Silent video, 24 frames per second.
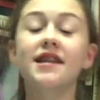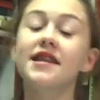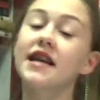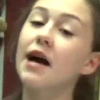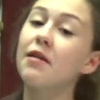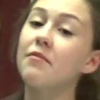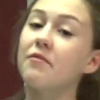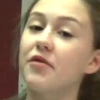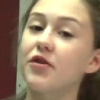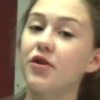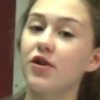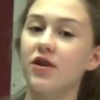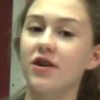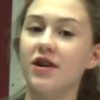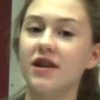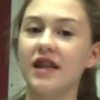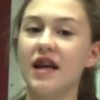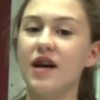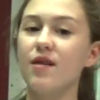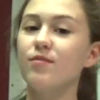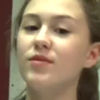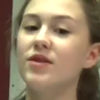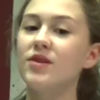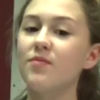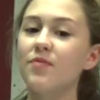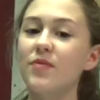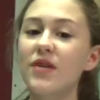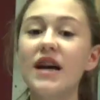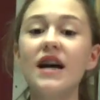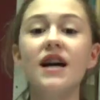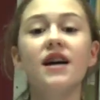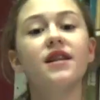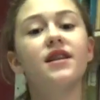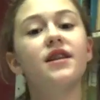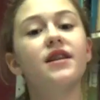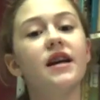It's time for your clubs.
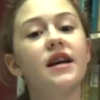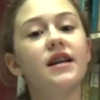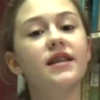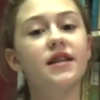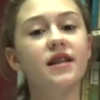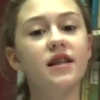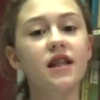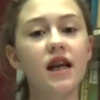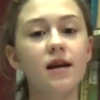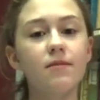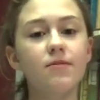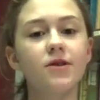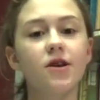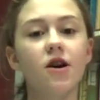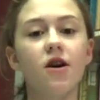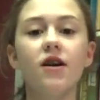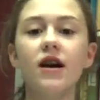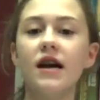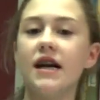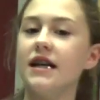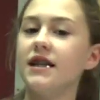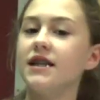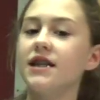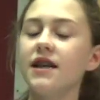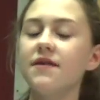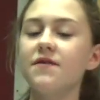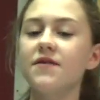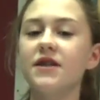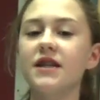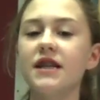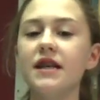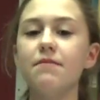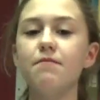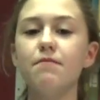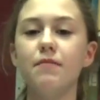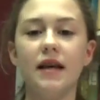Today's clubs are
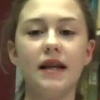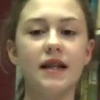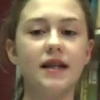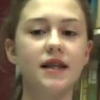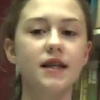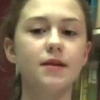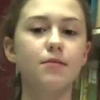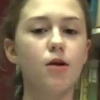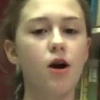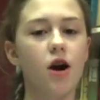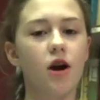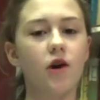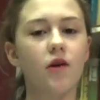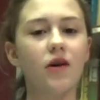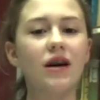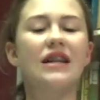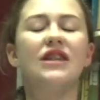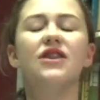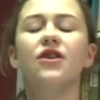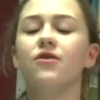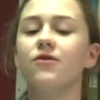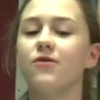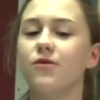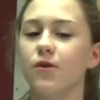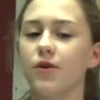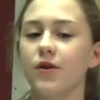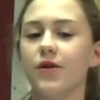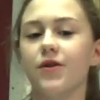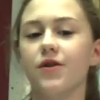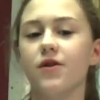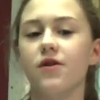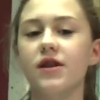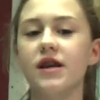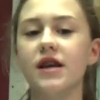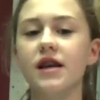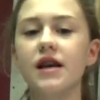SFC meets tomorrow until
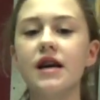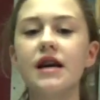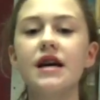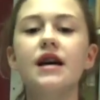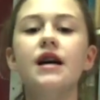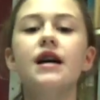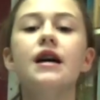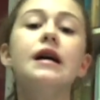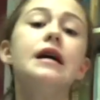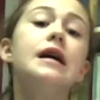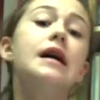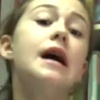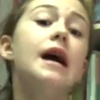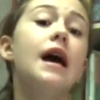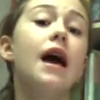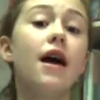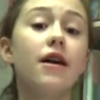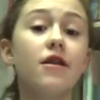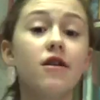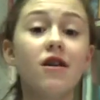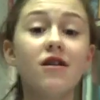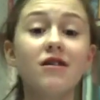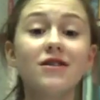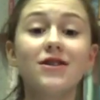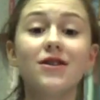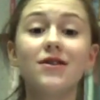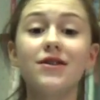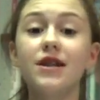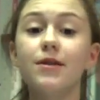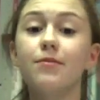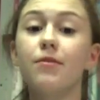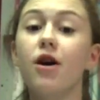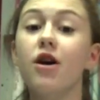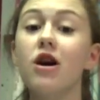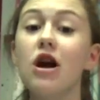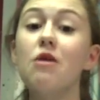4.30. And also
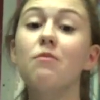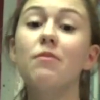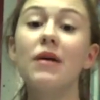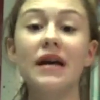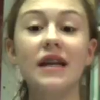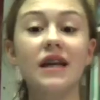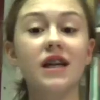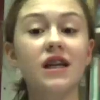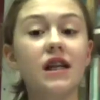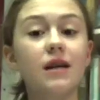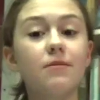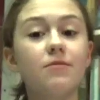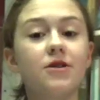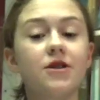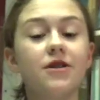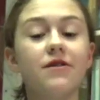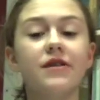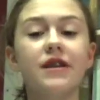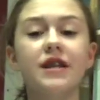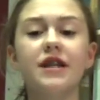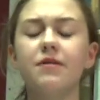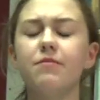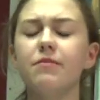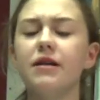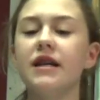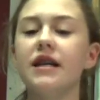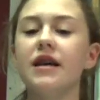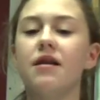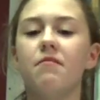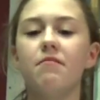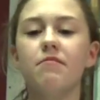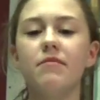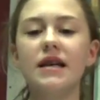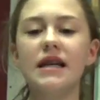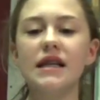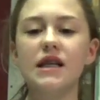tomorrow, Beta Club students meet
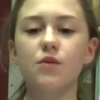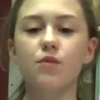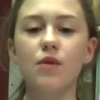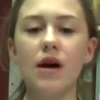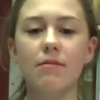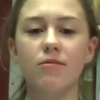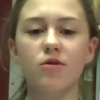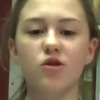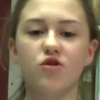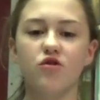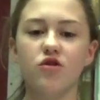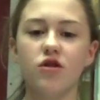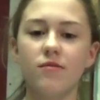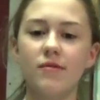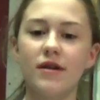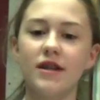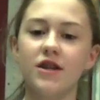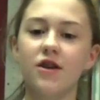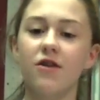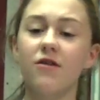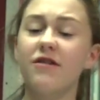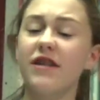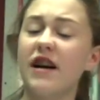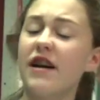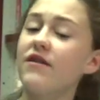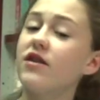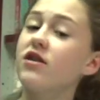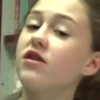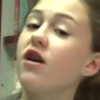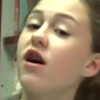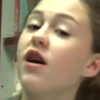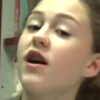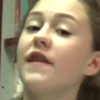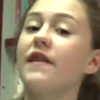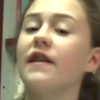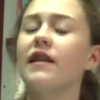in Miss Weber's room until 5
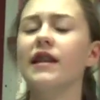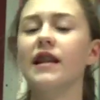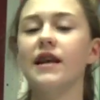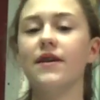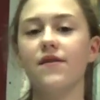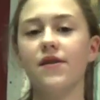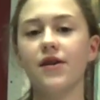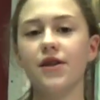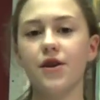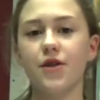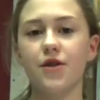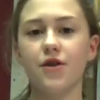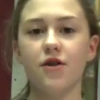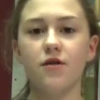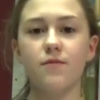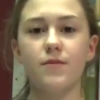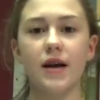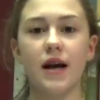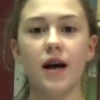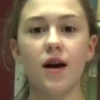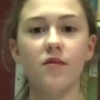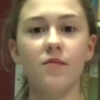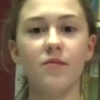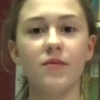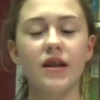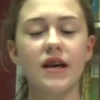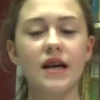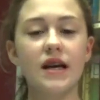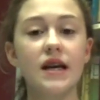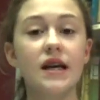o'clock and they leave on the third bell.